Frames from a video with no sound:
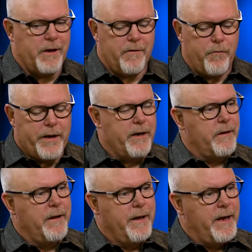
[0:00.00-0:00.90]
if we can
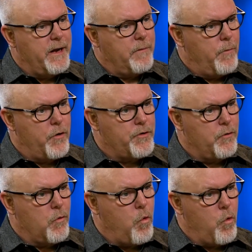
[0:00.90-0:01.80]
hit an
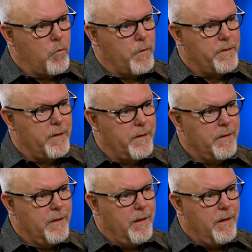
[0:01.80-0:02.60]
emotional chord with the